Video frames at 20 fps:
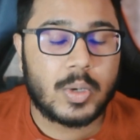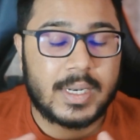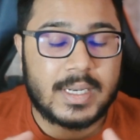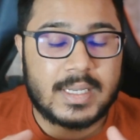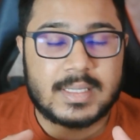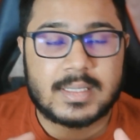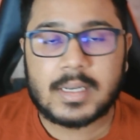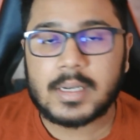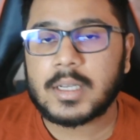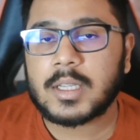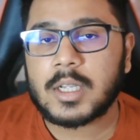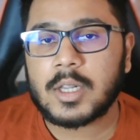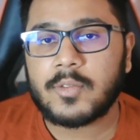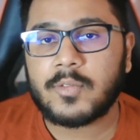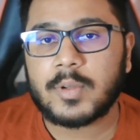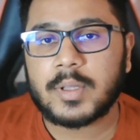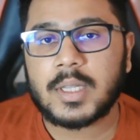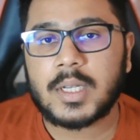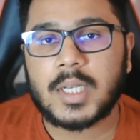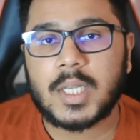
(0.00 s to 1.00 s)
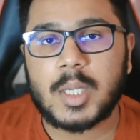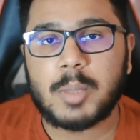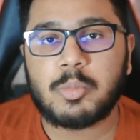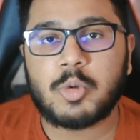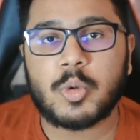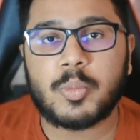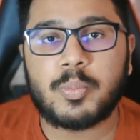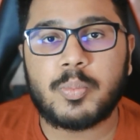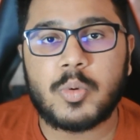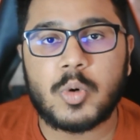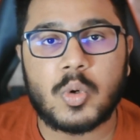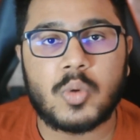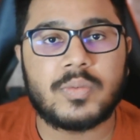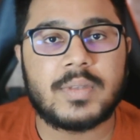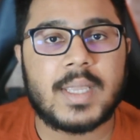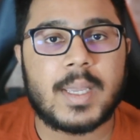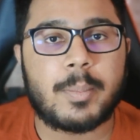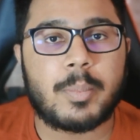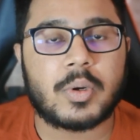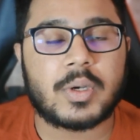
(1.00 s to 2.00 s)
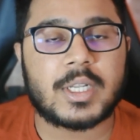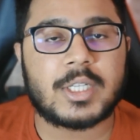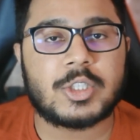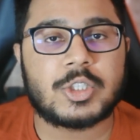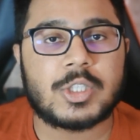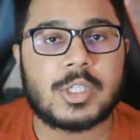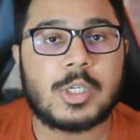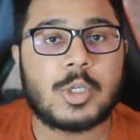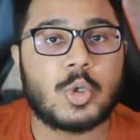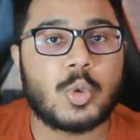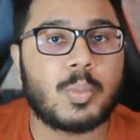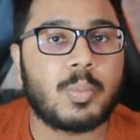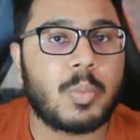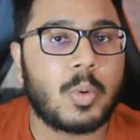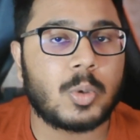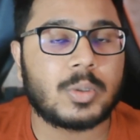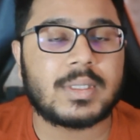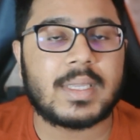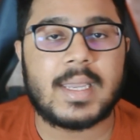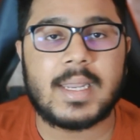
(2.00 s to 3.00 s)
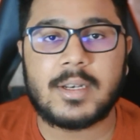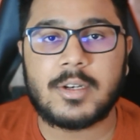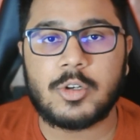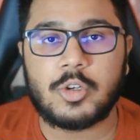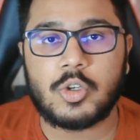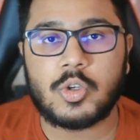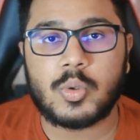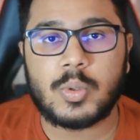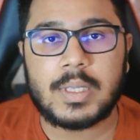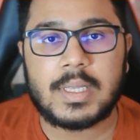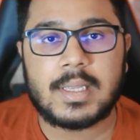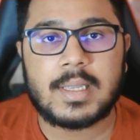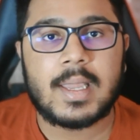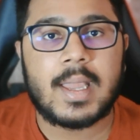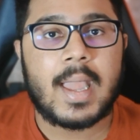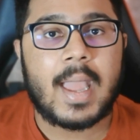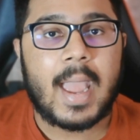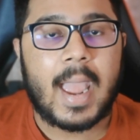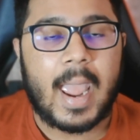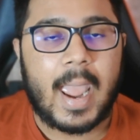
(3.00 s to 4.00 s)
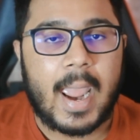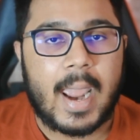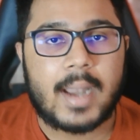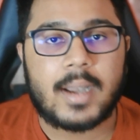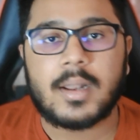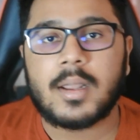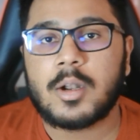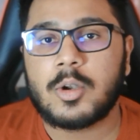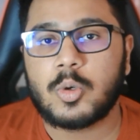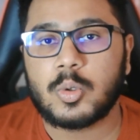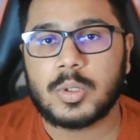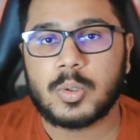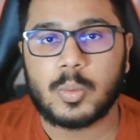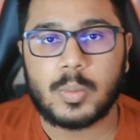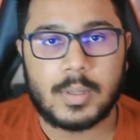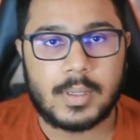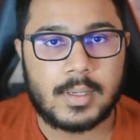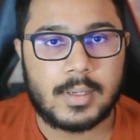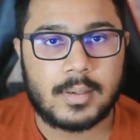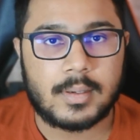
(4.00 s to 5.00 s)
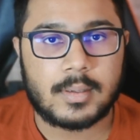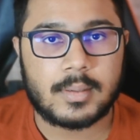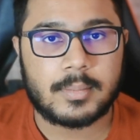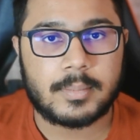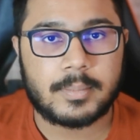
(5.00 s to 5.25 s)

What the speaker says: it is critical for the team to prove their potential to both Adrian Newey and to the world.